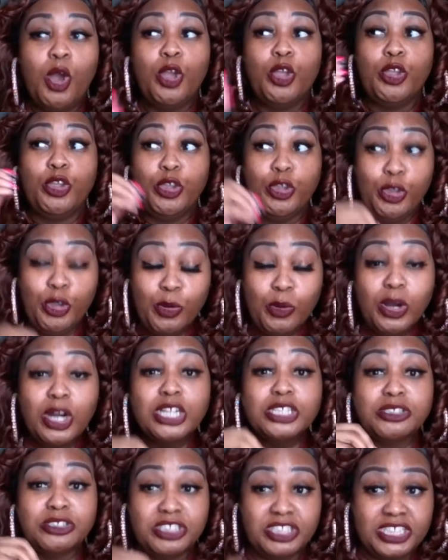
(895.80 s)
You
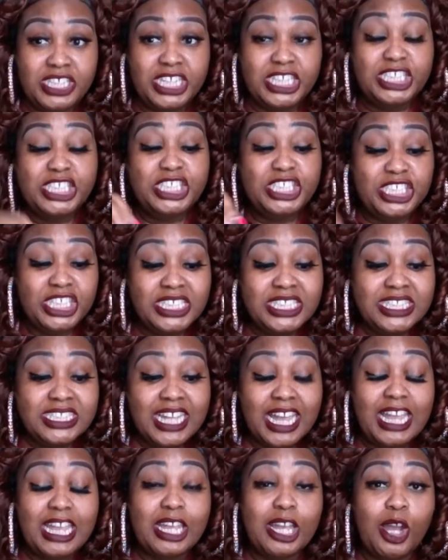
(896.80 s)
understand, just
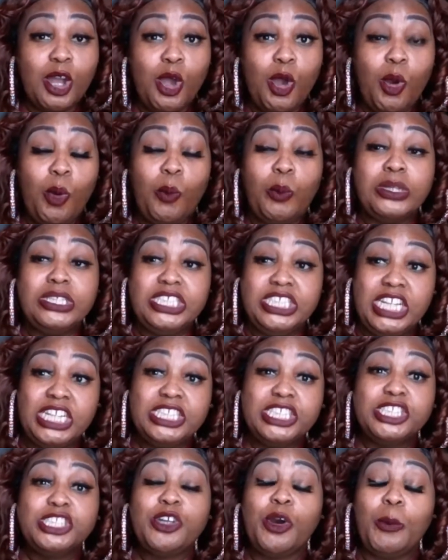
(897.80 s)
like when
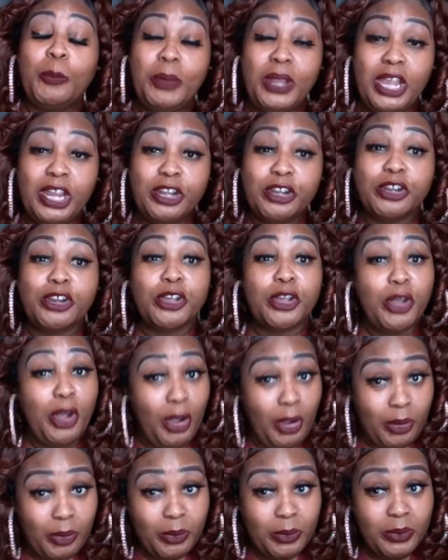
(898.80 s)
Jesus told Peter to
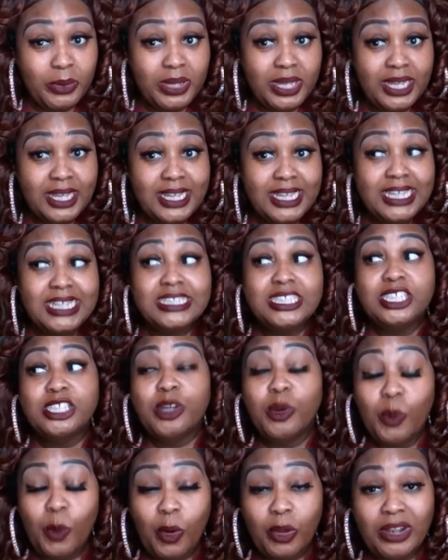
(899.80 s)
go to
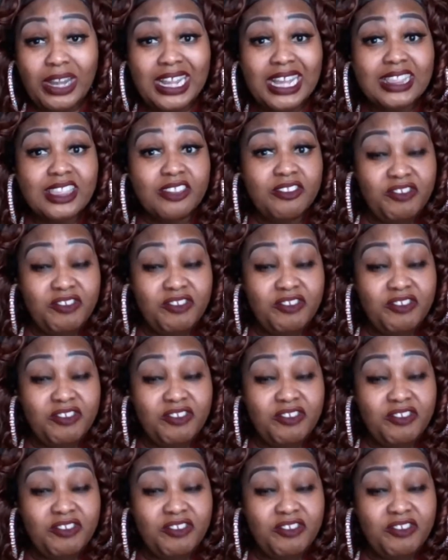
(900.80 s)
the water and get the